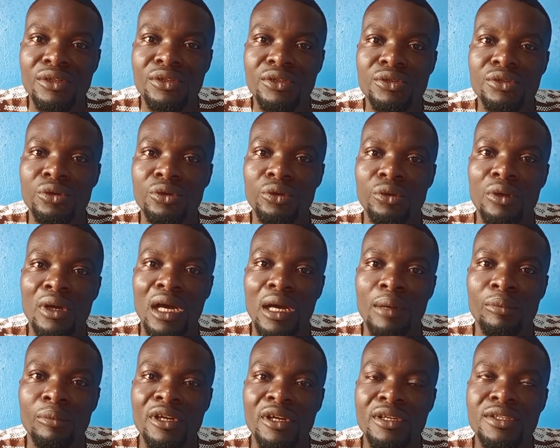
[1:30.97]
So
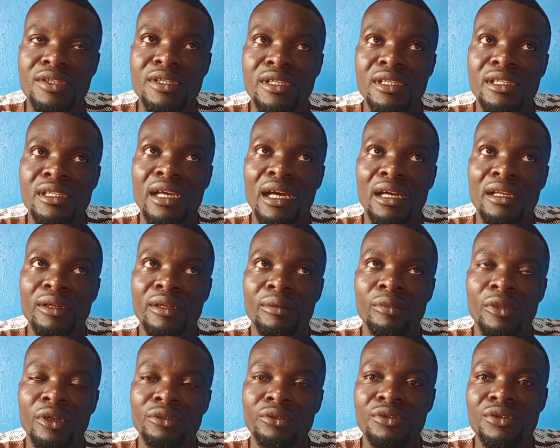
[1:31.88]
I must say that the
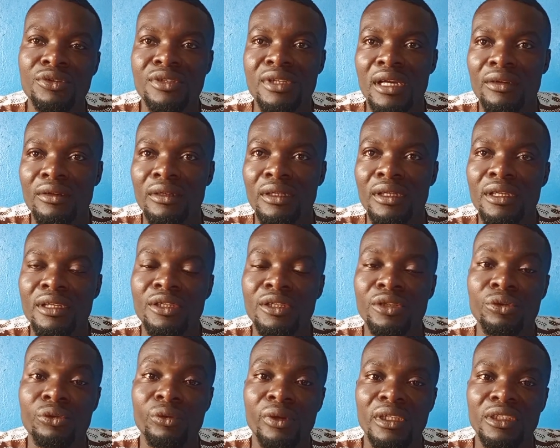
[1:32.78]
motorcyclists
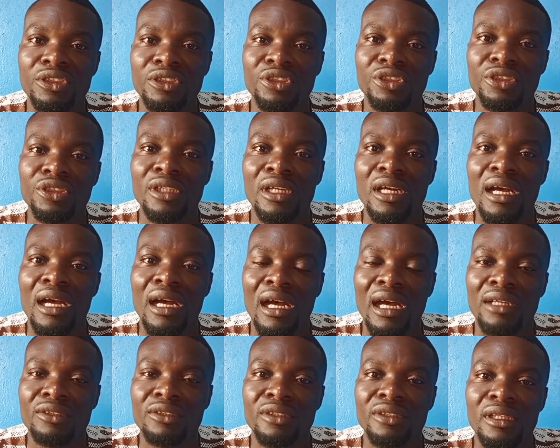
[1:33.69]
in Grand Gedeh
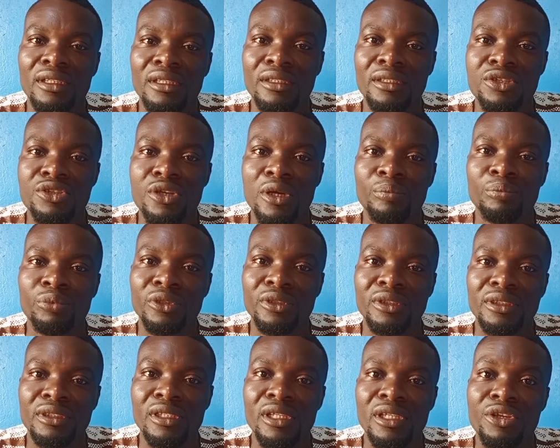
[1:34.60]
are actually
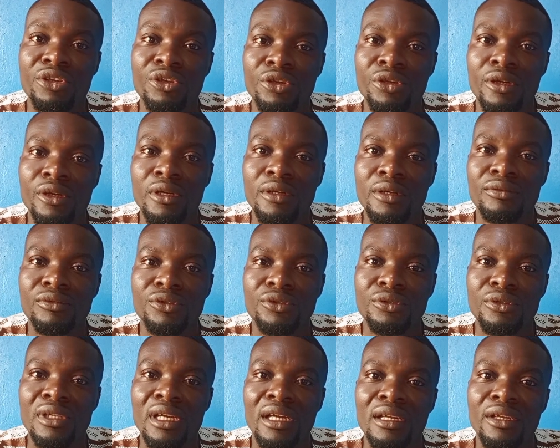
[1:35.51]
supporting the union
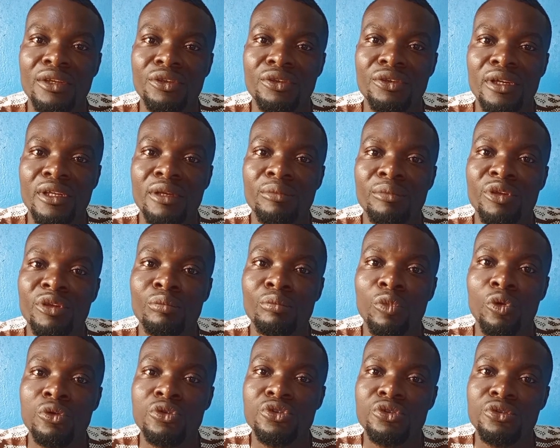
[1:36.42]
so that the union will be
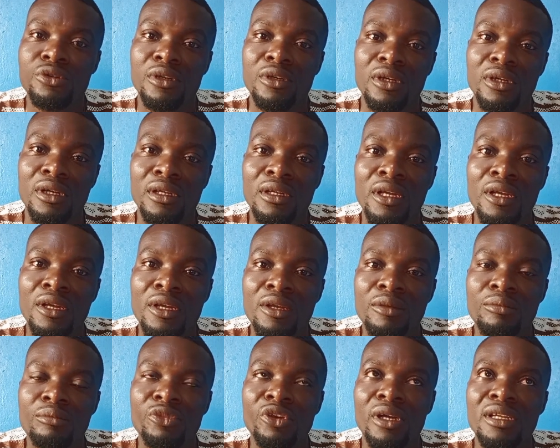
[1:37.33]
more stronger.
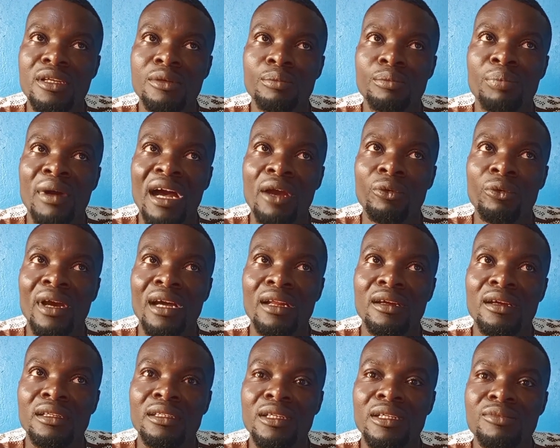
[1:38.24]
Usually, bike
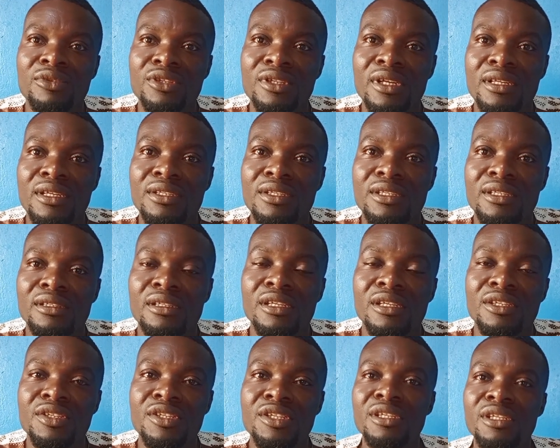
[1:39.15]
riders themselves, they
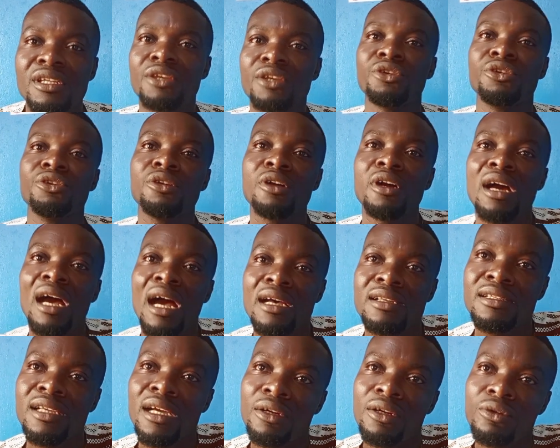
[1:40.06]
see the union
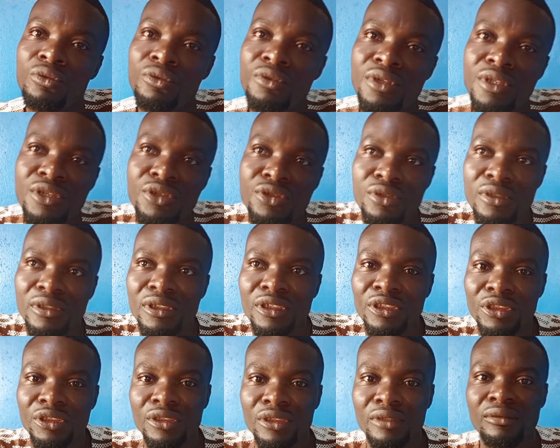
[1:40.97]
as their own
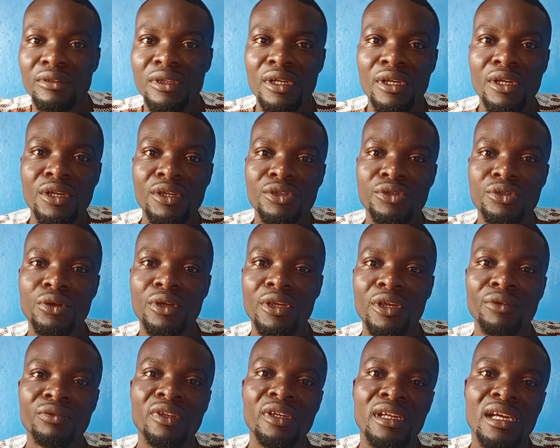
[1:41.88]
institution. So
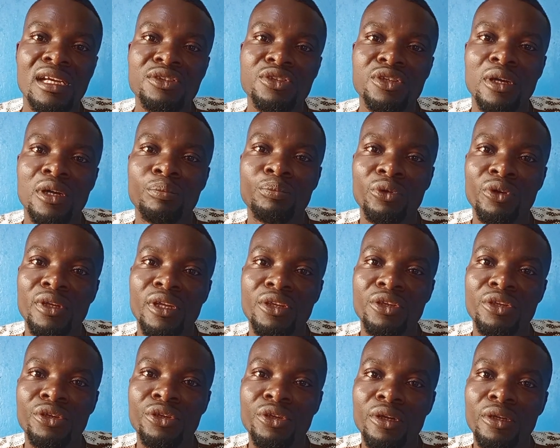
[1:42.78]
if they don't support the
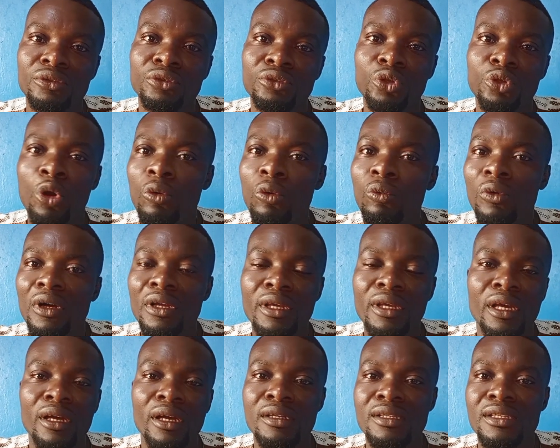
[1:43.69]
union, no
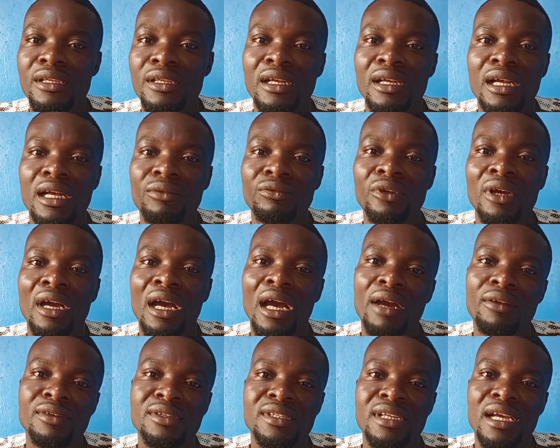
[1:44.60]
one else can come from
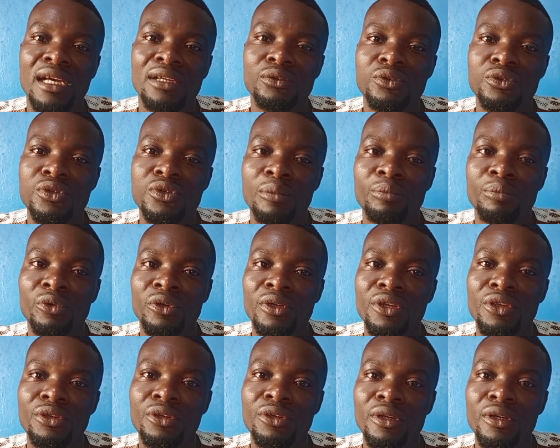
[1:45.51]
outside to support the
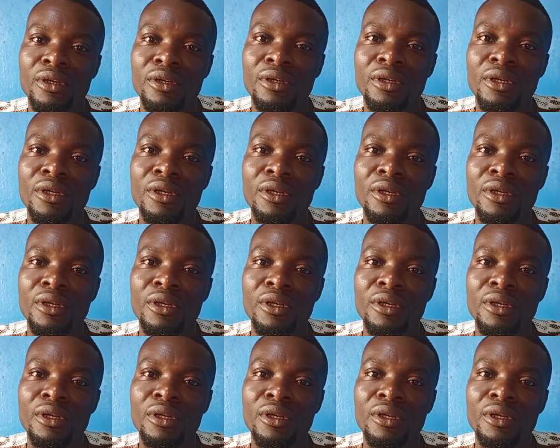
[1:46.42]
union.